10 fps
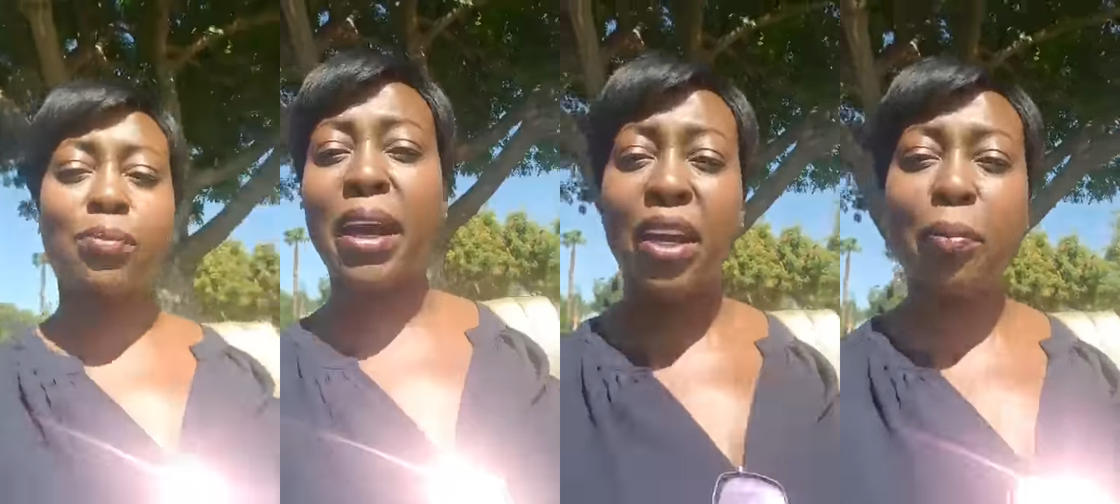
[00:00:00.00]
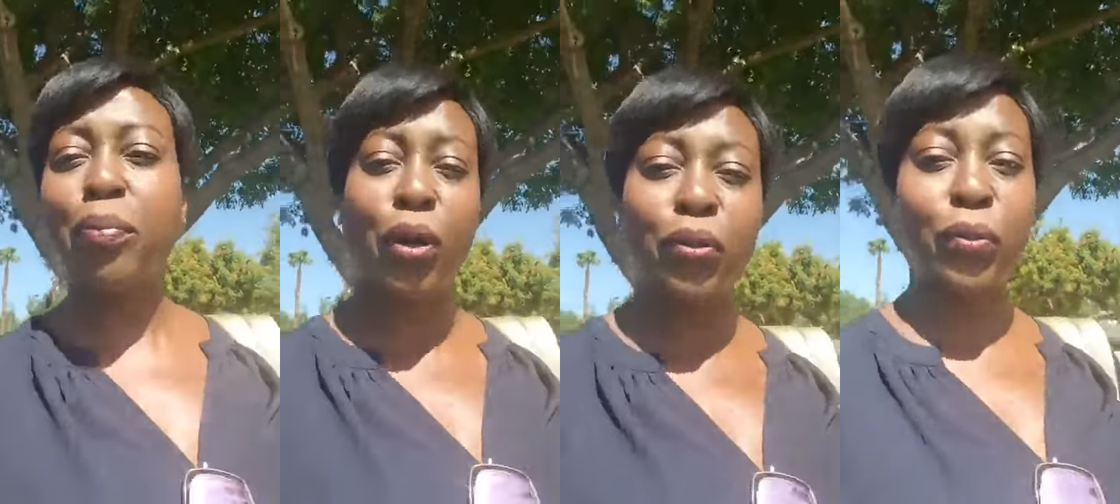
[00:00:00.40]
Am I going to
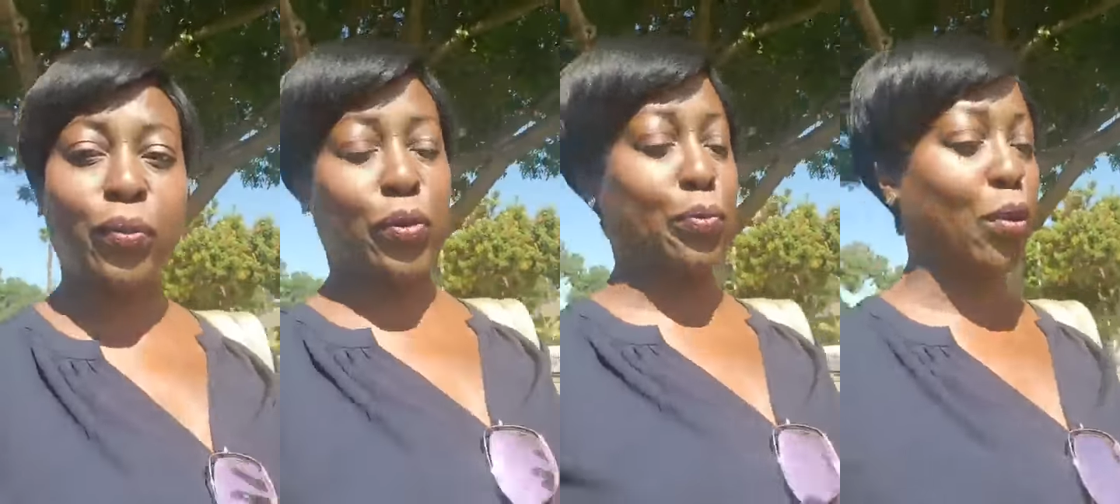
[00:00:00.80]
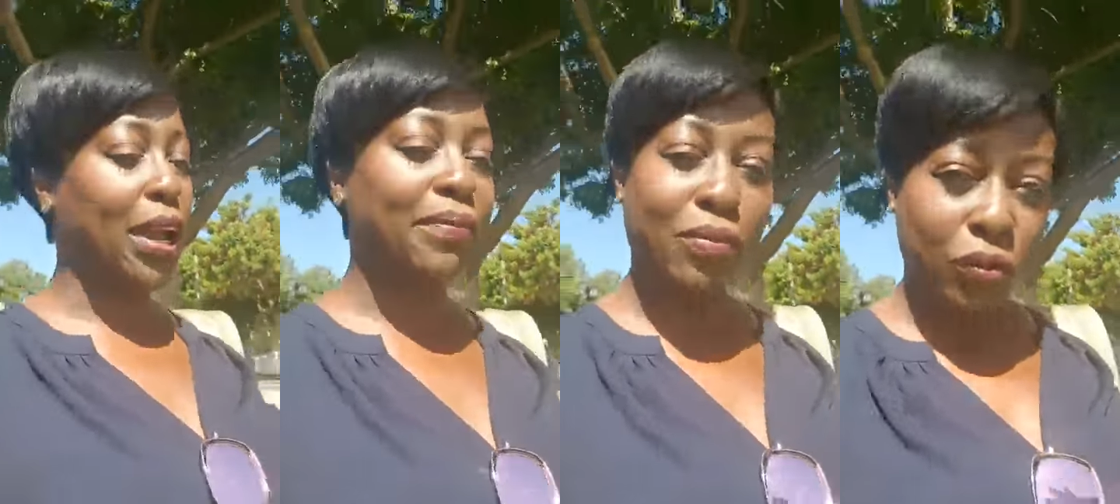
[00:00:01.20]
book the room,
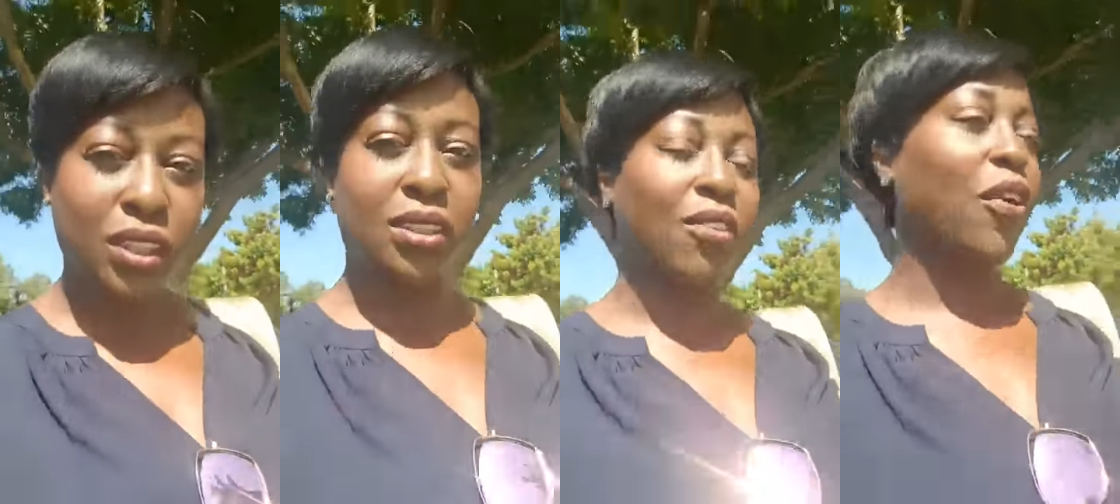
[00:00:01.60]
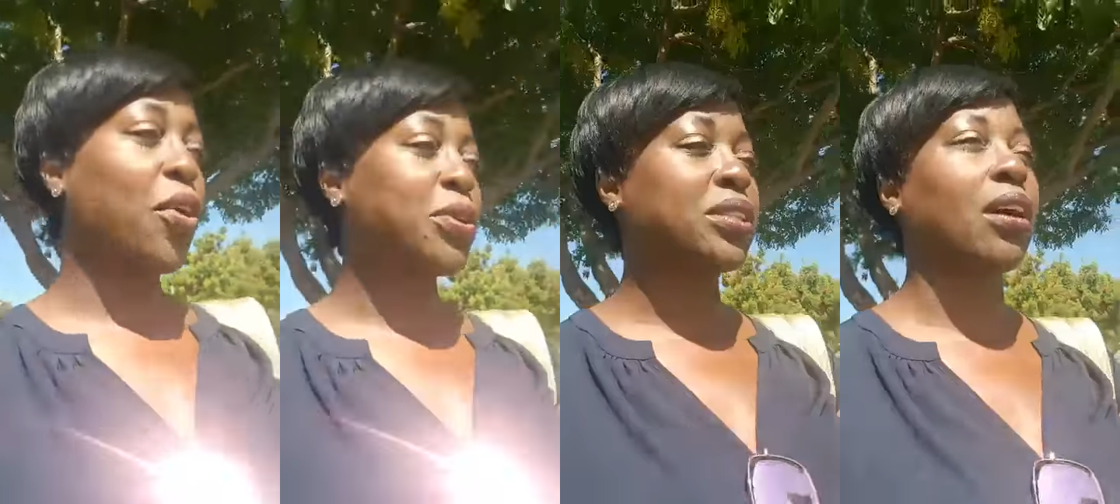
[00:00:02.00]
right? Stuff I
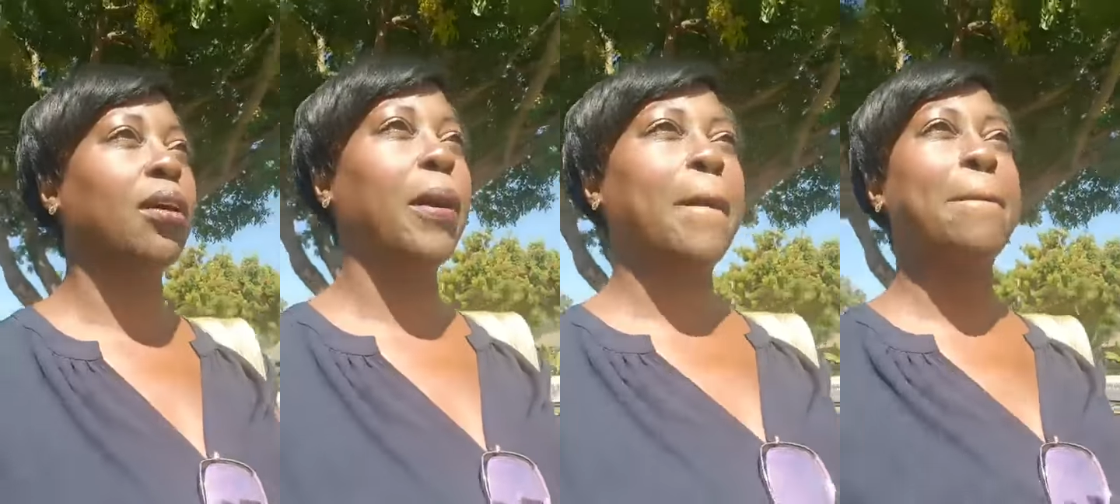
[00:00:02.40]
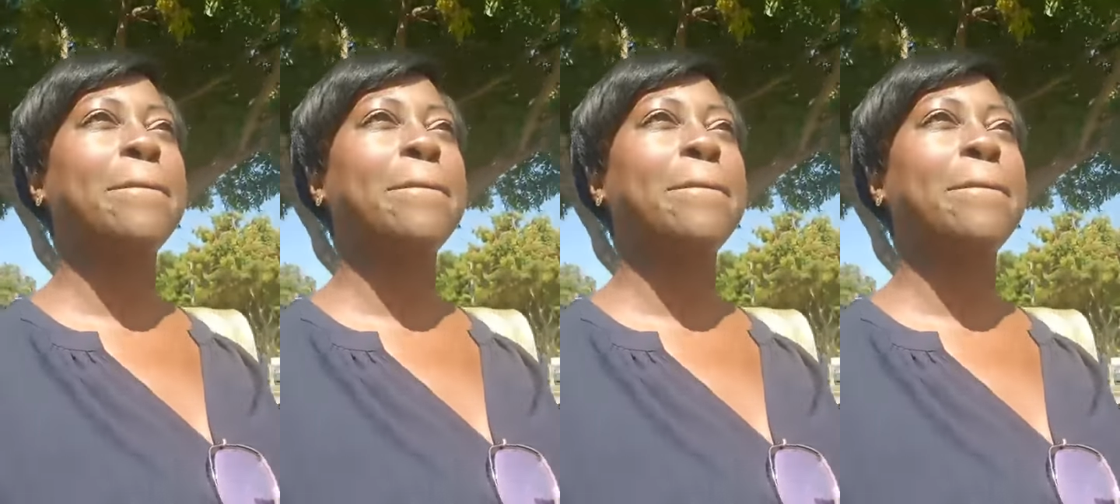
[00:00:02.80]
always talk about.